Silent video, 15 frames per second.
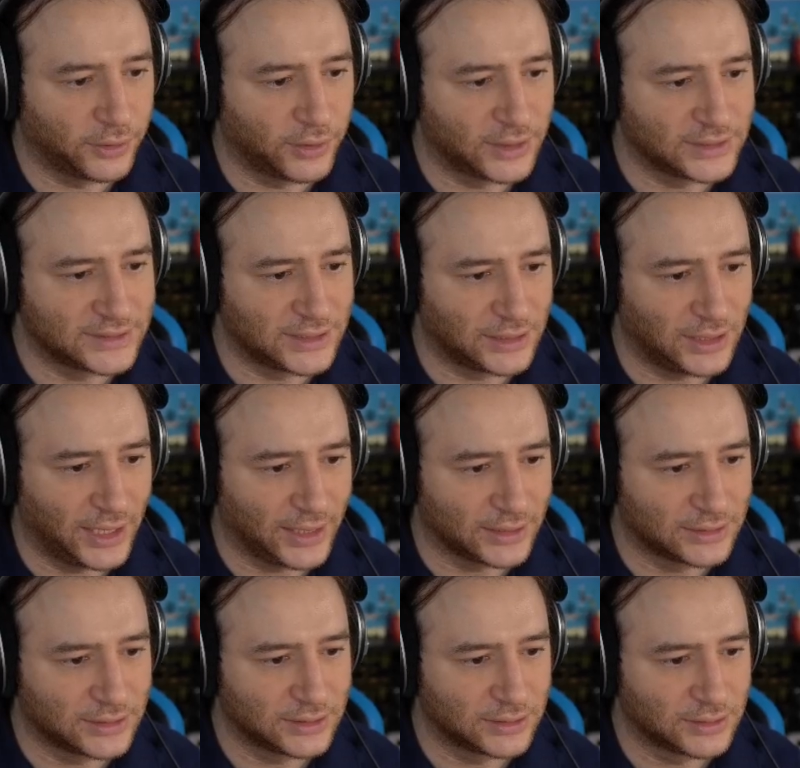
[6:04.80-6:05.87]
going to
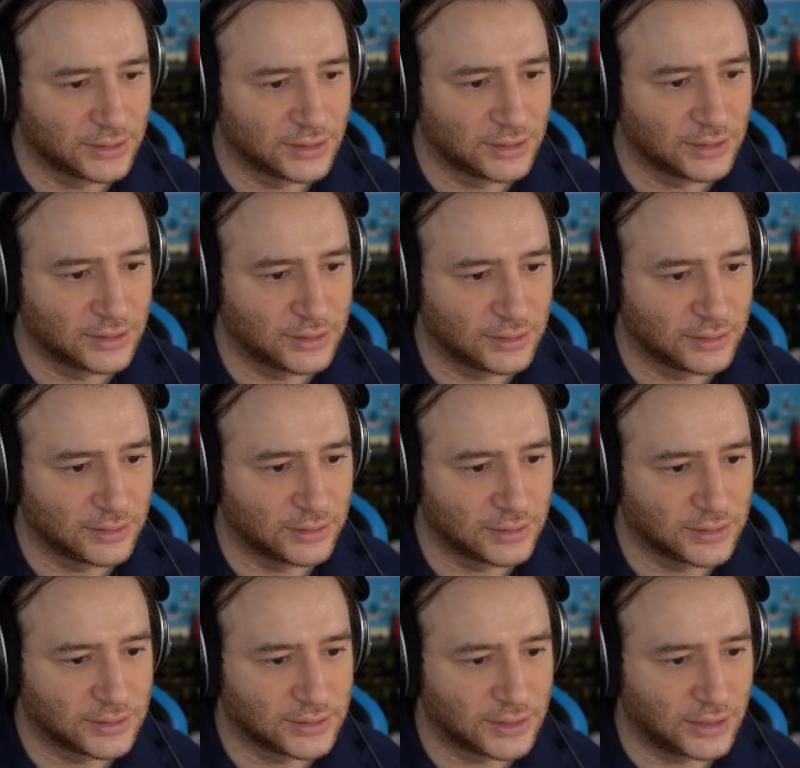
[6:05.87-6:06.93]
select
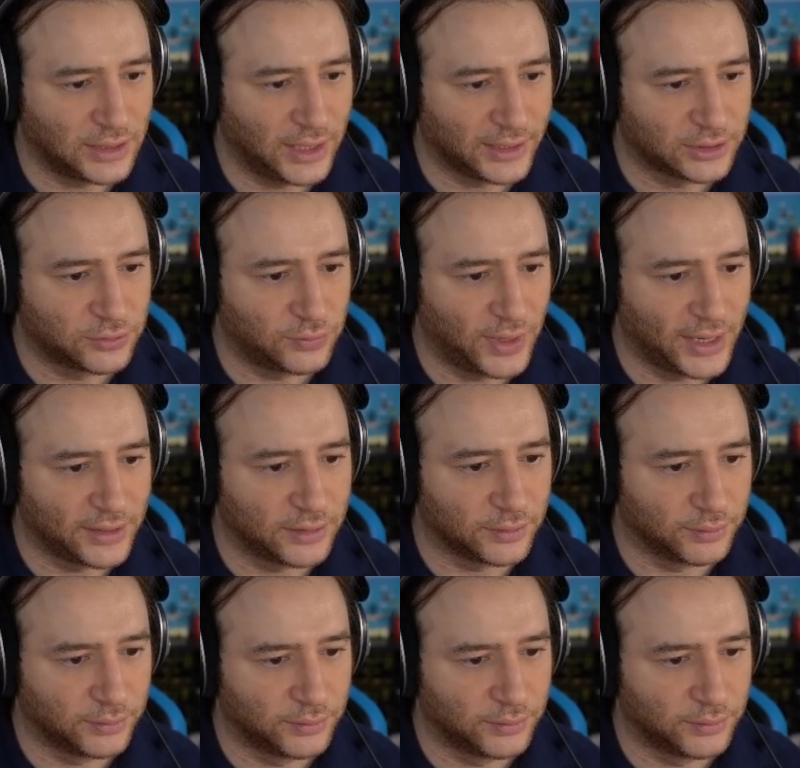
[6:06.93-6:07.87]
select random